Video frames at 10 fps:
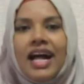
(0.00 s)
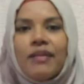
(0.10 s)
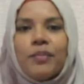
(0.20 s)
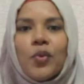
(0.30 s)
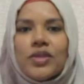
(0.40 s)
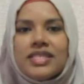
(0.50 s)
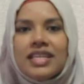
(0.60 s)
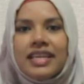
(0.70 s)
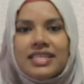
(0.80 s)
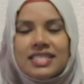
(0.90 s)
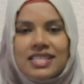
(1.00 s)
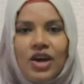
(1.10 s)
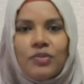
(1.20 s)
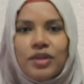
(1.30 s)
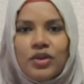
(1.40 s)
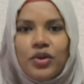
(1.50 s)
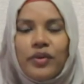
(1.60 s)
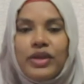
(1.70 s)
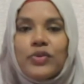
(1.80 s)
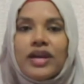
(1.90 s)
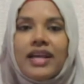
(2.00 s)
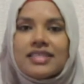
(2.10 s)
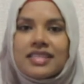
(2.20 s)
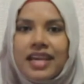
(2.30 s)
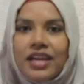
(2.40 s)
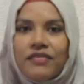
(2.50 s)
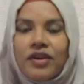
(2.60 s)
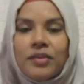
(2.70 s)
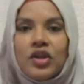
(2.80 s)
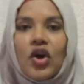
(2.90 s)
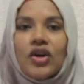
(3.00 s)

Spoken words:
I'll post the links down below where you guys can get it from an